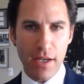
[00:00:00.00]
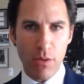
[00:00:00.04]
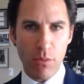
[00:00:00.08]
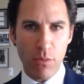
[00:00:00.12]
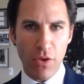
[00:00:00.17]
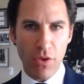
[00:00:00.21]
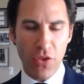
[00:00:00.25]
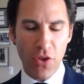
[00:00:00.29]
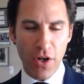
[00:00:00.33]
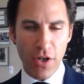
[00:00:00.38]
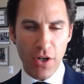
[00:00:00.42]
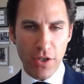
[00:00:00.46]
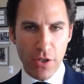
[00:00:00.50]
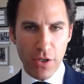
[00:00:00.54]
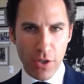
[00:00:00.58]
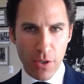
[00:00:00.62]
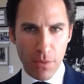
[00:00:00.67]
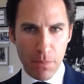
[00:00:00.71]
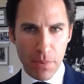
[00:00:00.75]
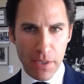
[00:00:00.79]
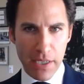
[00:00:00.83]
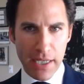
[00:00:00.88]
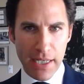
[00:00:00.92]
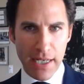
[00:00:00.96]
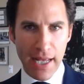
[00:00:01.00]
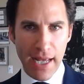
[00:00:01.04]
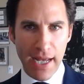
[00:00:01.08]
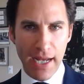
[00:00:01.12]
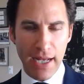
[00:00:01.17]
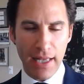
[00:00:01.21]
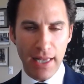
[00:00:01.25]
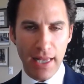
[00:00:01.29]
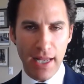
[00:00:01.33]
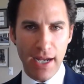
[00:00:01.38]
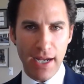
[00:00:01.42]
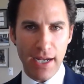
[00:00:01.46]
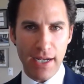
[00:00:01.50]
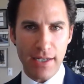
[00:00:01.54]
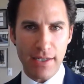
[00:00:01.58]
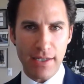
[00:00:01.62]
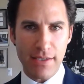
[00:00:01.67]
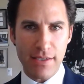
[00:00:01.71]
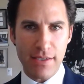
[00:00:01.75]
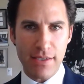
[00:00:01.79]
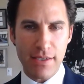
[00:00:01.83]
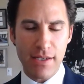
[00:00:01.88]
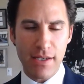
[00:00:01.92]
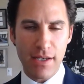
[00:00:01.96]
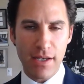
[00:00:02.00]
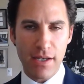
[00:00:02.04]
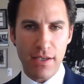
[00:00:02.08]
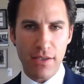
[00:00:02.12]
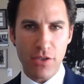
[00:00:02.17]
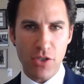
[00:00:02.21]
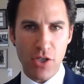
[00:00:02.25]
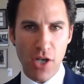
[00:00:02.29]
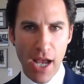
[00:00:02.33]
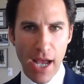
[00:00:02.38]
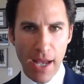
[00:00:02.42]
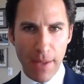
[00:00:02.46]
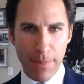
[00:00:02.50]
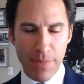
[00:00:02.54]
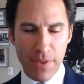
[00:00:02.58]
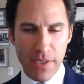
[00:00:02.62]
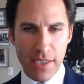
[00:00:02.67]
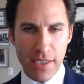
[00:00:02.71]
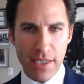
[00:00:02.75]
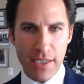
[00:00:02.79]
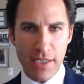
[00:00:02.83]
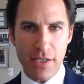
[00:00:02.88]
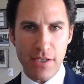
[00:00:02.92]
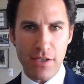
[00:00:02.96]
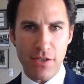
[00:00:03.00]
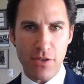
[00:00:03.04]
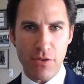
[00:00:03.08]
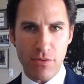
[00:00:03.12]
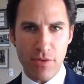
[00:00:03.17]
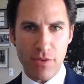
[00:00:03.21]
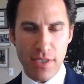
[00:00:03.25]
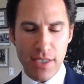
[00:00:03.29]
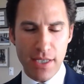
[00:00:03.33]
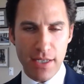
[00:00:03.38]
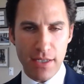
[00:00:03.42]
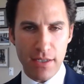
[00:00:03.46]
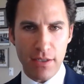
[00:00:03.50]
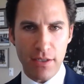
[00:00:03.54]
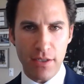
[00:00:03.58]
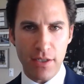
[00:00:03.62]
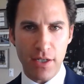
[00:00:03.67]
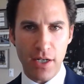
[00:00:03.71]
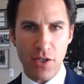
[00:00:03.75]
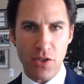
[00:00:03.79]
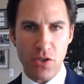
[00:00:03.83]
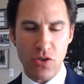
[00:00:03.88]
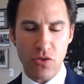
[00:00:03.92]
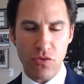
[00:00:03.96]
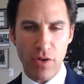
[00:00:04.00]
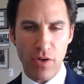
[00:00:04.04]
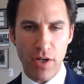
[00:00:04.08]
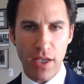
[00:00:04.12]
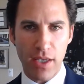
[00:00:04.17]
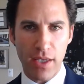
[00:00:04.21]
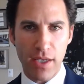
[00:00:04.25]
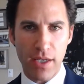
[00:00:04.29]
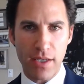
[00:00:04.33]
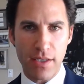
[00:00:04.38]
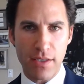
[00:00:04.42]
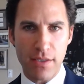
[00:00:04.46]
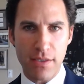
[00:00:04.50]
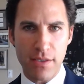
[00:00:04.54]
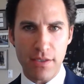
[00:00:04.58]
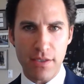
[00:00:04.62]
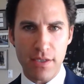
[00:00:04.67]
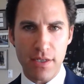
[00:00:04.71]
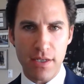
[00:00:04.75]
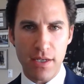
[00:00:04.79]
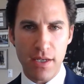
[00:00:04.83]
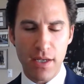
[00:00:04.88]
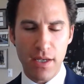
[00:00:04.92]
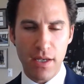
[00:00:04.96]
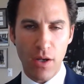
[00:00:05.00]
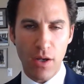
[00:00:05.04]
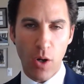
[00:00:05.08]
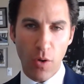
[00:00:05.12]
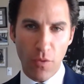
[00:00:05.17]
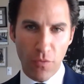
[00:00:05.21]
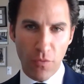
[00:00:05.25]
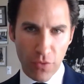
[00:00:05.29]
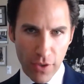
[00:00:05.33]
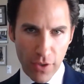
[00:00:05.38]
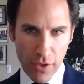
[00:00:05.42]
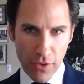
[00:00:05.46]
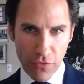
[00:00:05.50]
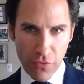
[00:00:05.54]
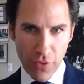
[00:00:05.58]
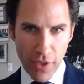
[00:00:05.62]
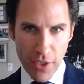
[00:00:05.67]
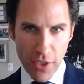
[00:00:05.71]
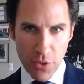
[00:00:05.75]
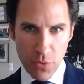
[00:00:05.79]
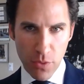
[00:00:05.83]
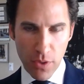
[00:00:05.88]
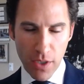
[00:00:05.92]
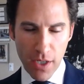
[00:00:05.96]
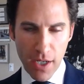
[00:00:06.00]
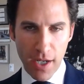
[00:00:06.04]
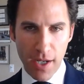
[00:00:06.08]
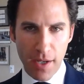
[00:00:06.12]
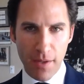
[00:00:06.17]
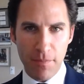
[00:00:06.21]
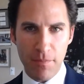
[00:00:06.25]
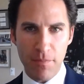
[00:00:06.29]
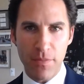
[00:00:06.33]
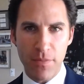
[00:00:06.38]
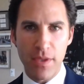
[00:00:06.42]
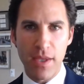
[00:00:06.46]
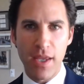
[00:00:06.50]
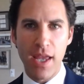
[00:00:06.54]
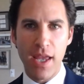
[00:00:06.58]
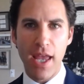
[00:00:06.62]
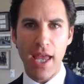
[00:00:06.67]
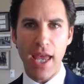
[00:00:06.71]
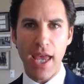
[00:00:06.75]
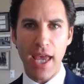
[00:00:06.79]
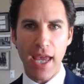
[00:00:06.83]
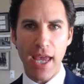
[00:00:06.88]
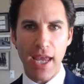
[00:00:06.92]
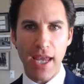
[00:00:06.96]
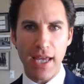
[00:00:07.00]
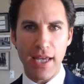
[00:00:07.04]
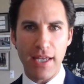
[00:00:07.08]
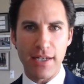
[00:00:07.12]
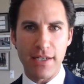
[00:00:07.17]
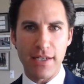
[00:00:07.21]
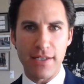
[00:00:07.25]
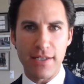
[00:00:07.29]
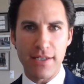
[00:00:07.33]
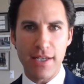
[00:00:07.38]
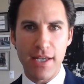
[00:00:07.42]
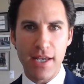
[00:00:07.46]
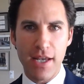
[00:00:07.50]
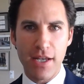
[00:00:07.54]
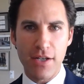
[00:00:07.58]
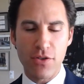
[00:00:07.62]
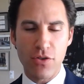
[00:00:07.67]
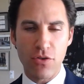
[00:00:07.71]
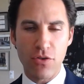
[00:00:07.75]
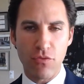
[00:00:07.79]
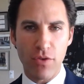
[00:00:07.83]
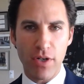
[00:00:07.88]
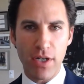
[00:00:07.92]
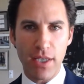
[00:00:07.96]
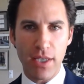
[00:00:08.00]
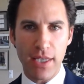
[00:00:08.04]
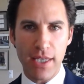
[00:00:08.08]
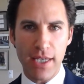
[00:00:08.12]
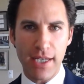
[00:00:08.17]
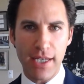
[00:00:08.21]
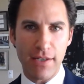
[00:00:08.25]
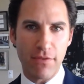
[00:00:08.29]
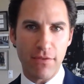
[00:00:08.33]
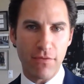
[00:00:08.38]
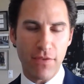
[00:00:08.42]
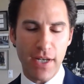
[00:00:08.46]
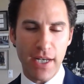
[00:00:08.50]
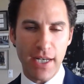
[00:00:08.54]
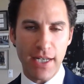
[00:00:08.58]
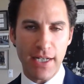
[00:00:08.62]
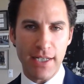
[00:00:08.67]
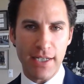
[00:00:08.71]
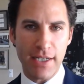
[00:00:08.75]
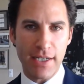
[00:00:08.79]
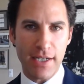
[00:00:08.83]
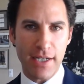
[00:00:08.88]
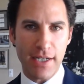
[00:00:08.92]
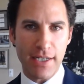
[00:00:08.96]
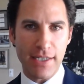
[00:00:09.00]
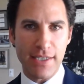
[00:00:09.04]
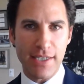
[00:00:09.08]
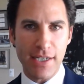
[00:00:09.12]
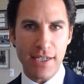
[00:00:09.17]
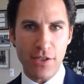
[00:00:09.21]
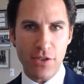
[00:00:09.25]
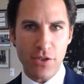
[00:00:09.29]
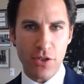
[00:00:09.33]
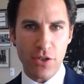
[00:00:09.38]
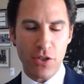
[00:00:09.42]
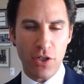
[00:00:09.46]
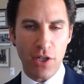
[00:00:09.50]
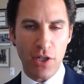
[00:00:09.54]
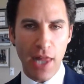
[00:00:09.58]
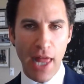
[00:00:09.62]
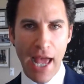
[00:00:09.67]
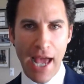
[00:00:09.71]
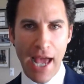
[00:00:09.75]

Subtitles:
with our European allies, Japanese, New Zealand, Australians. Hopefully the French will come, and to really convene a digital